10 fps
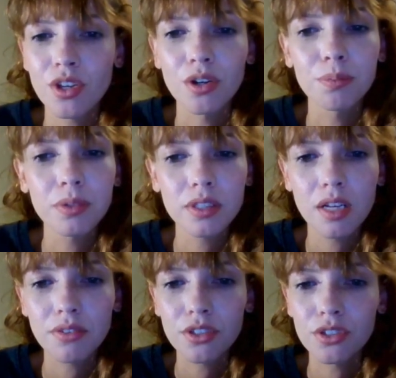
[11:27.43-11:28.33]
So book
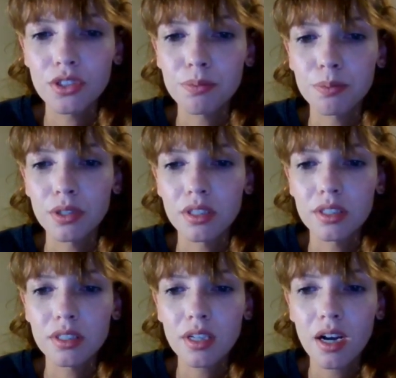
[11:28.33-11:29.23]
lovers, book
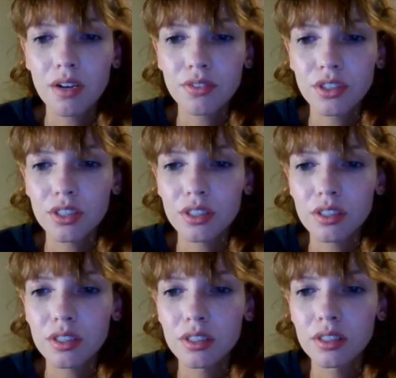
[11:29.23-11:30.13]

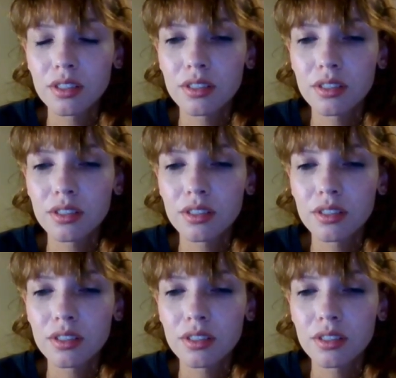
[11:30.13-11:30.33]
cover,